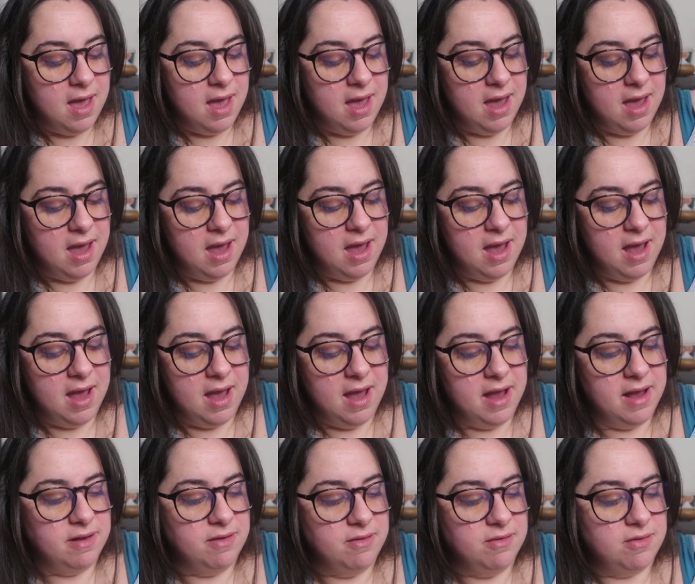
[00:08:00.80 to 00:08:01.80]

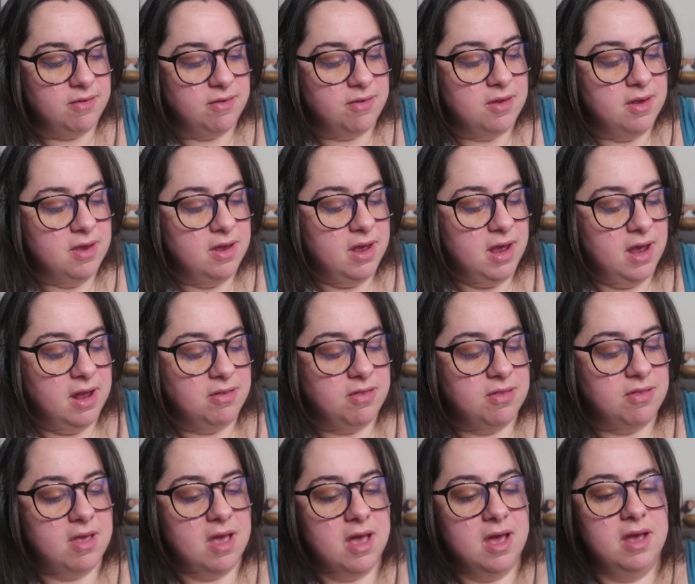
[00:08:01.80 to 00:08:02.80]
and it
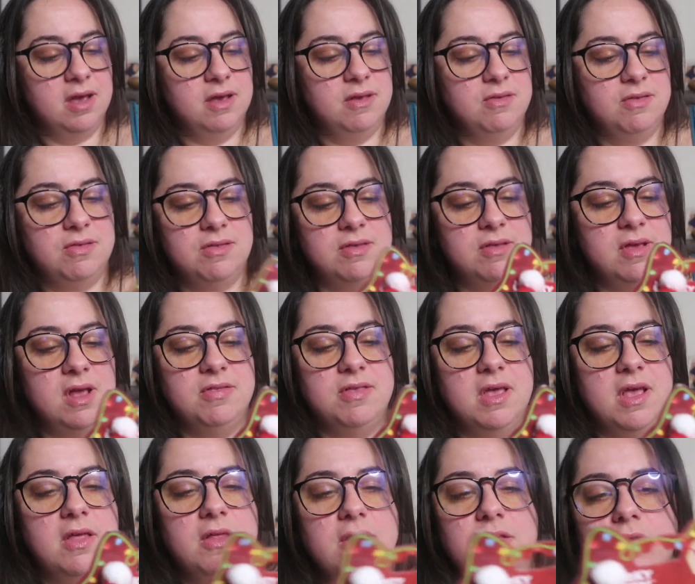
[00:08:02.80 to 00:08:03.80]
says, it's
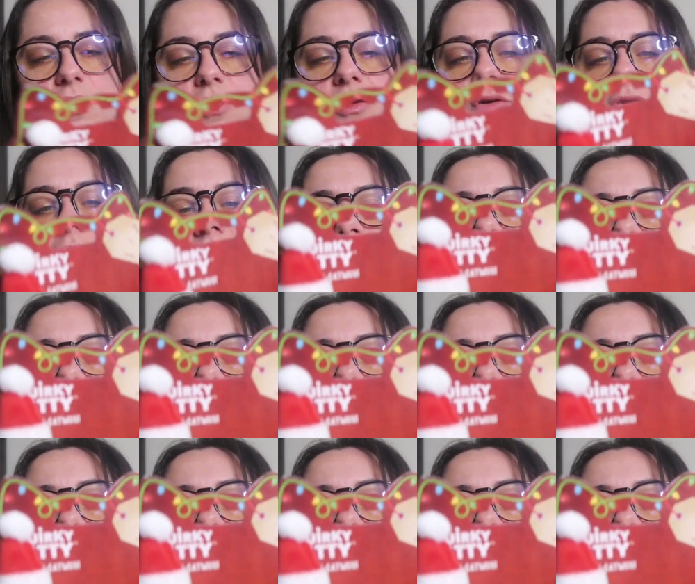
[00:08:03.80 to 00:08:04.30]
like a little